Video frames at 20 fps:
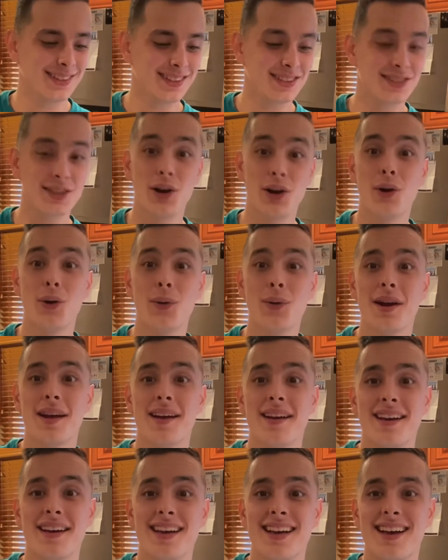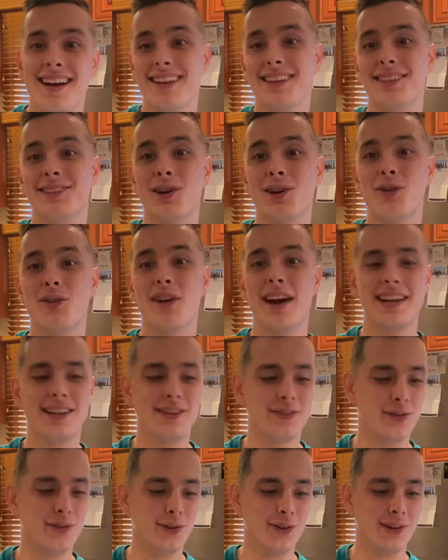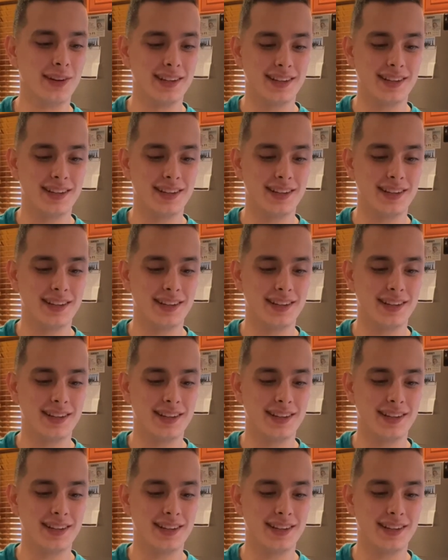So let's go right in for it.